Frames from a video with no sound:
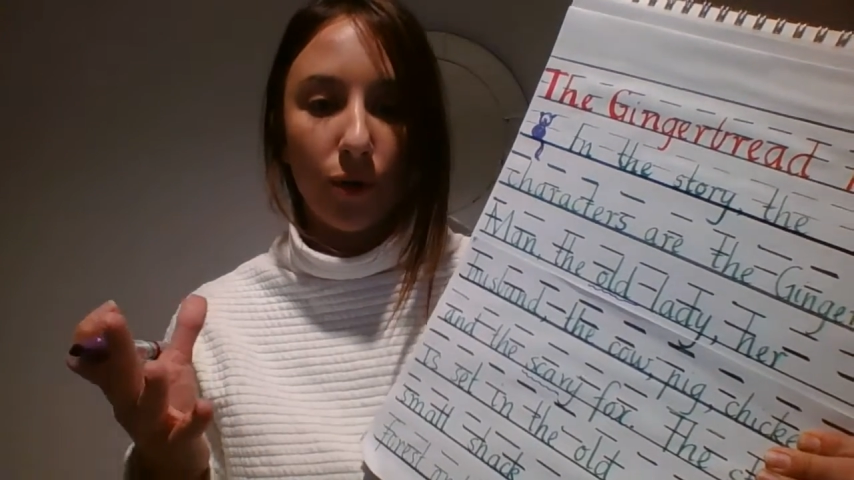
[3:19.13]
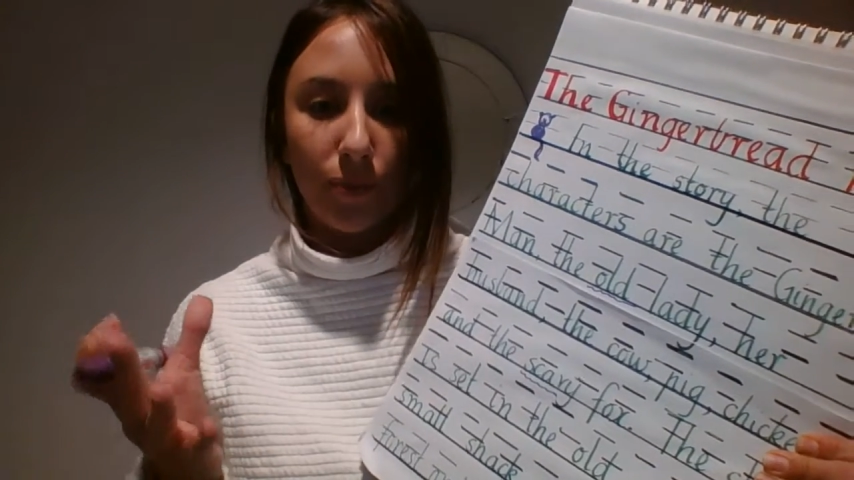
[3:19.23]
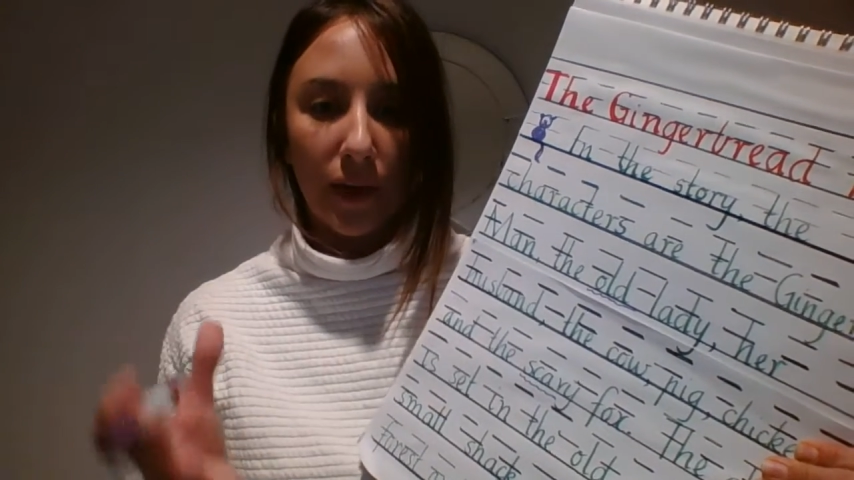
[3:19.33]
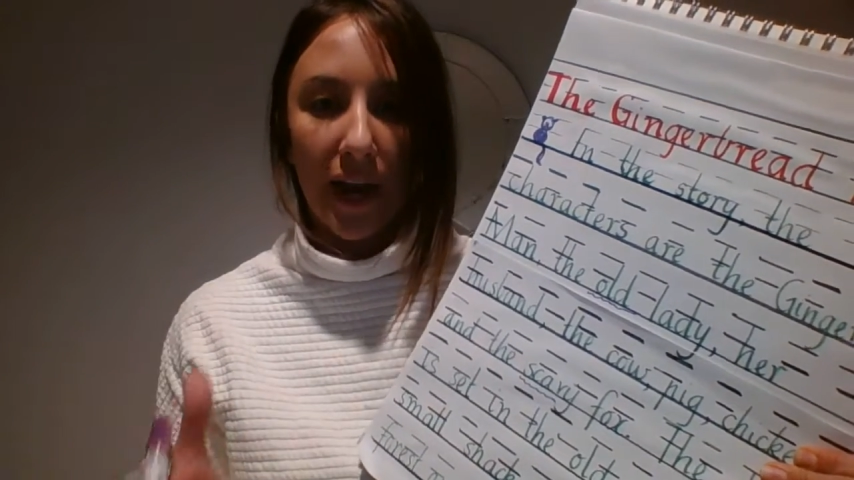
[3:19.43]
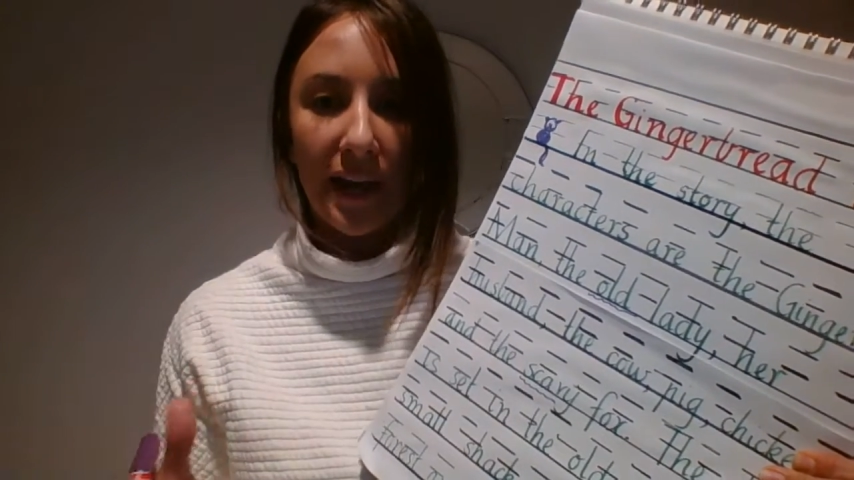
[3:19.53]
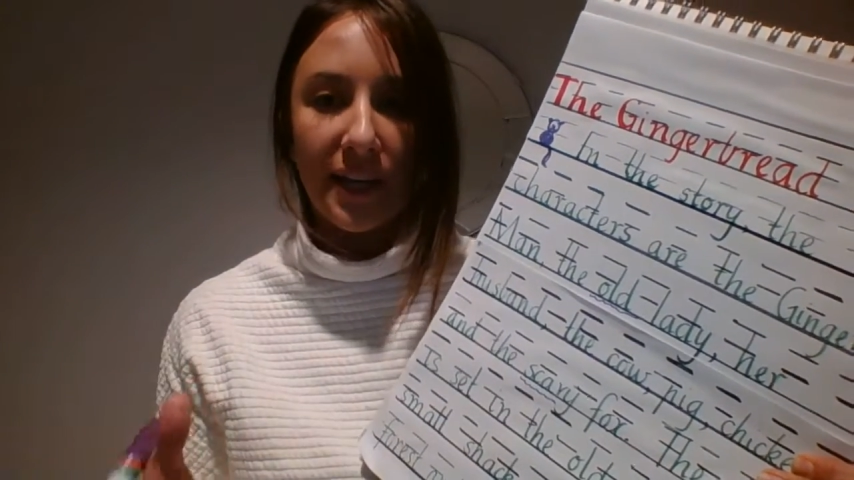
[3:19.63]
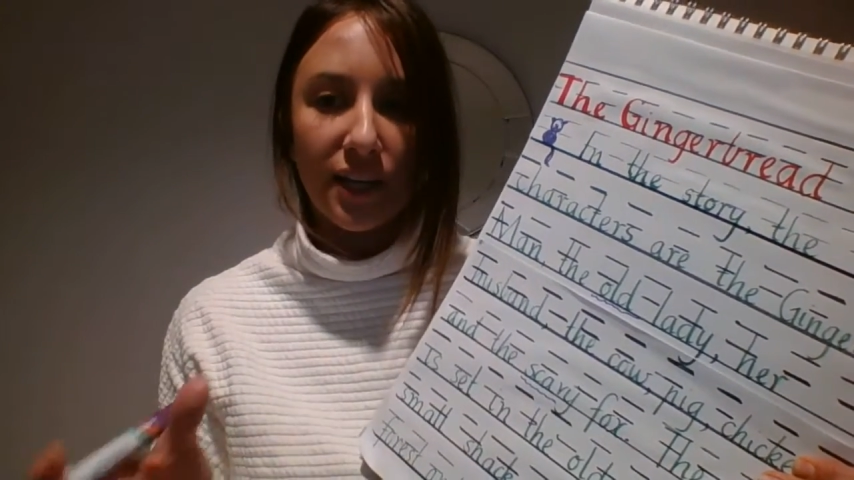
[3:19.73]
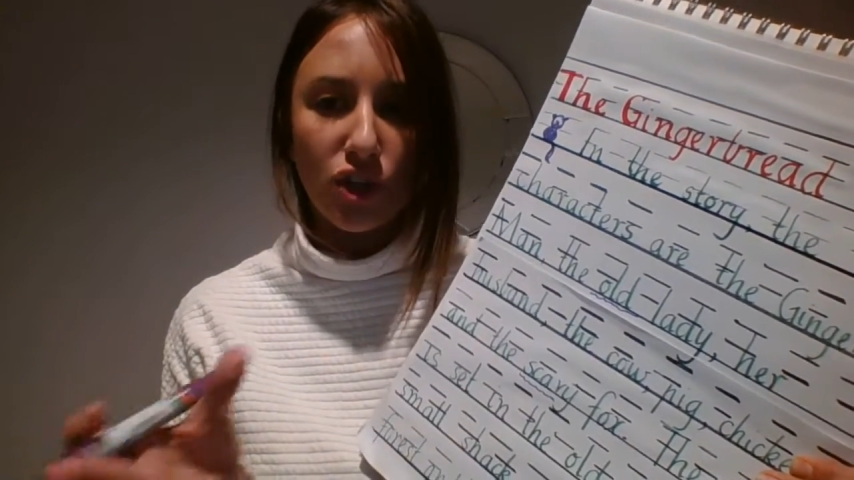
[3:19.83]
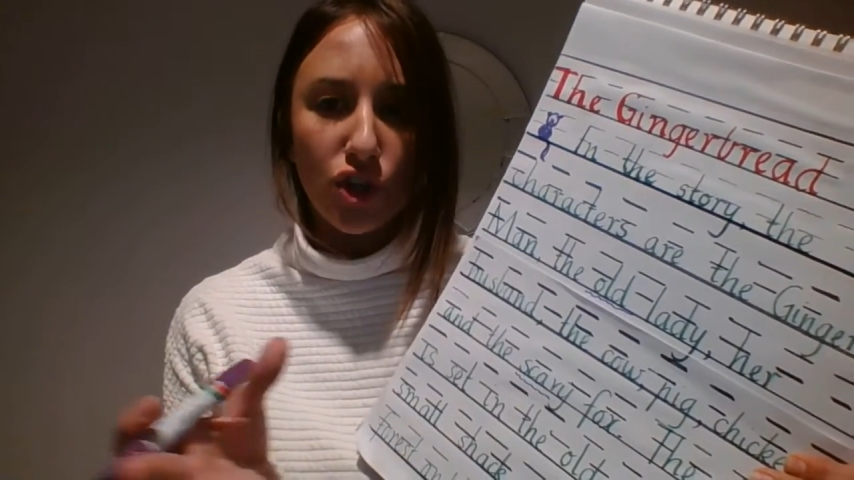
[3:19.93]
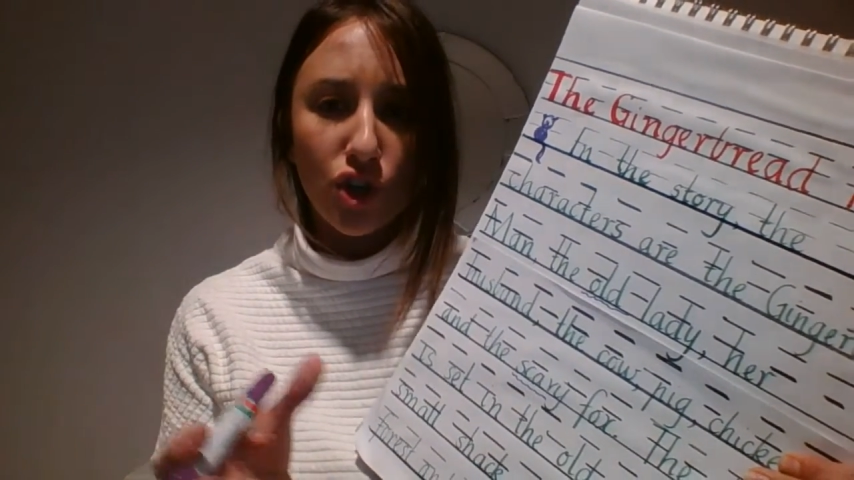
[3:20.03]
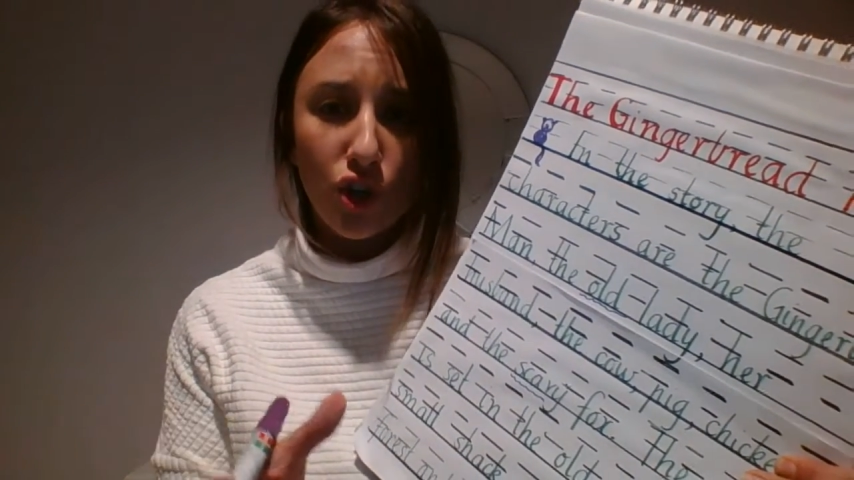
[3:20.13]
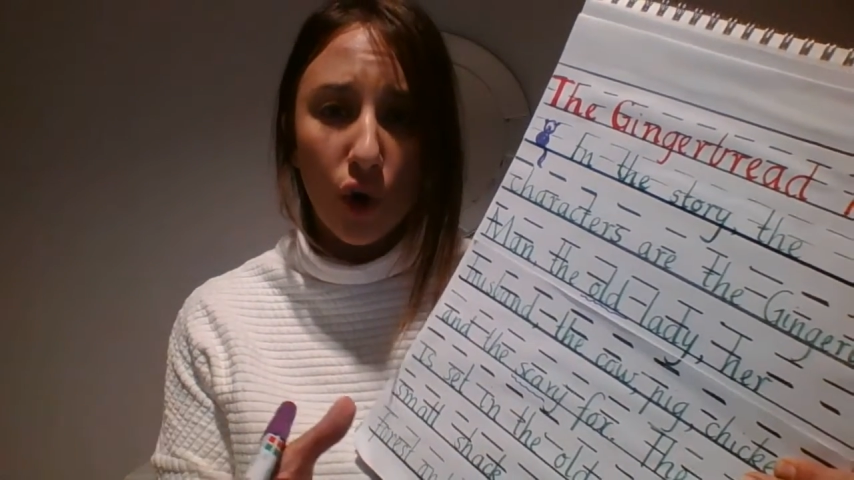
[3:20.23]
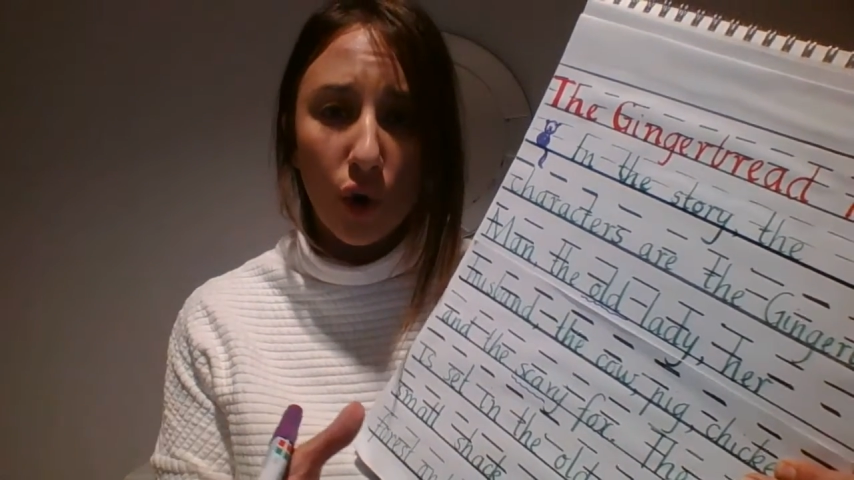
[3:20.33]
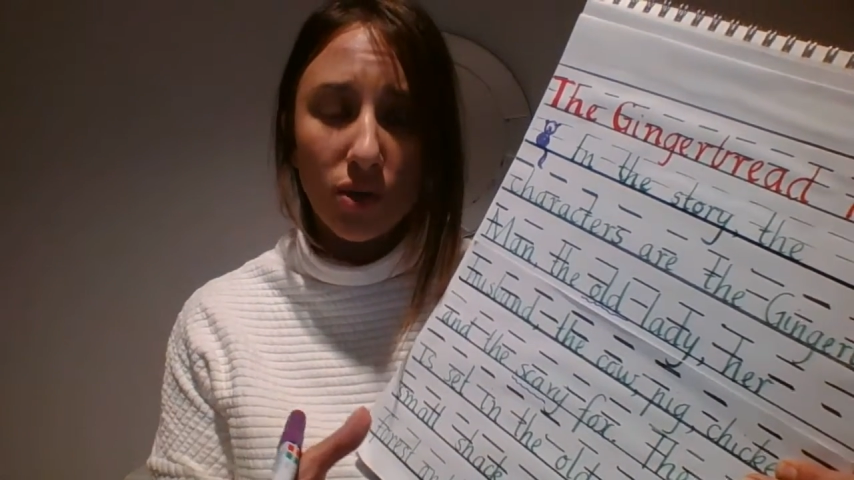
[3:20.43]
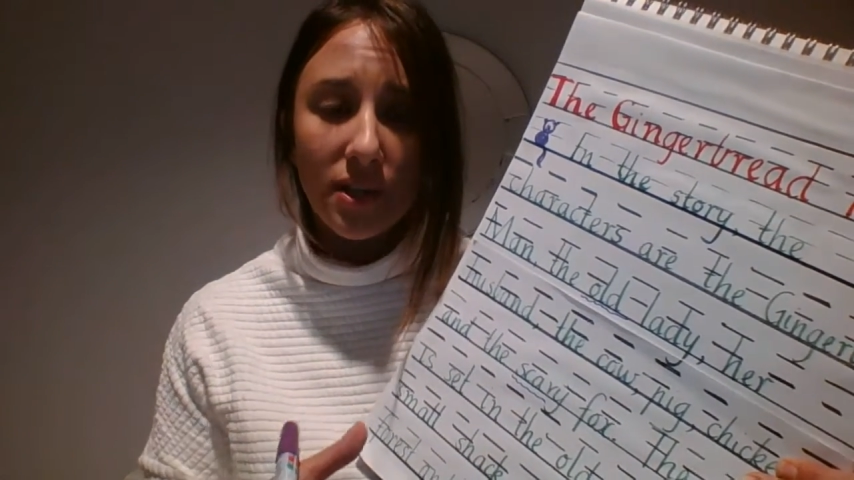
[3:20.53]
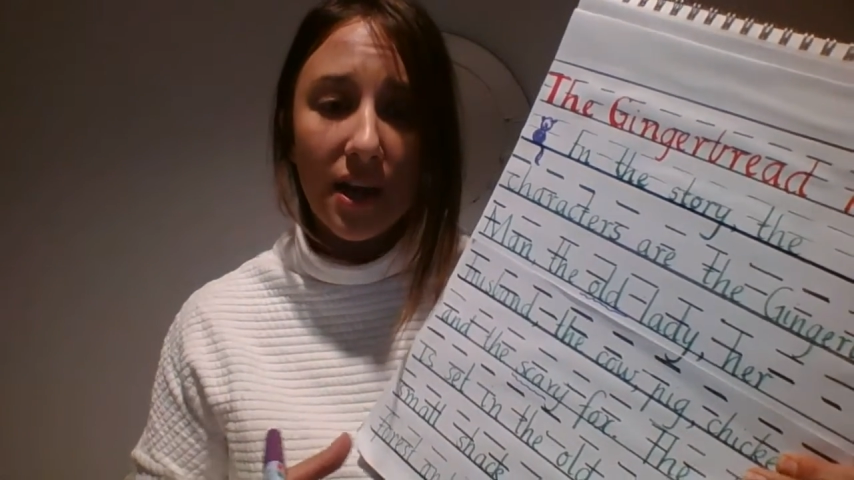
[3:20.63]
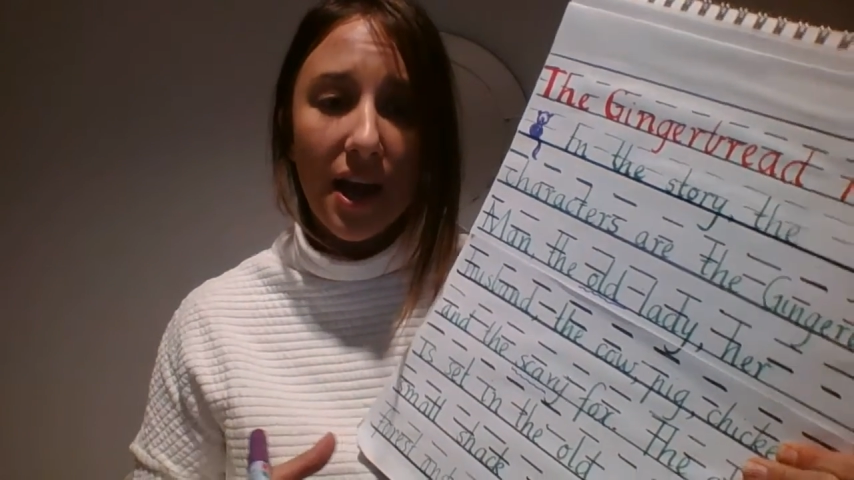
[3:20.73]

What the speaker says: plan is short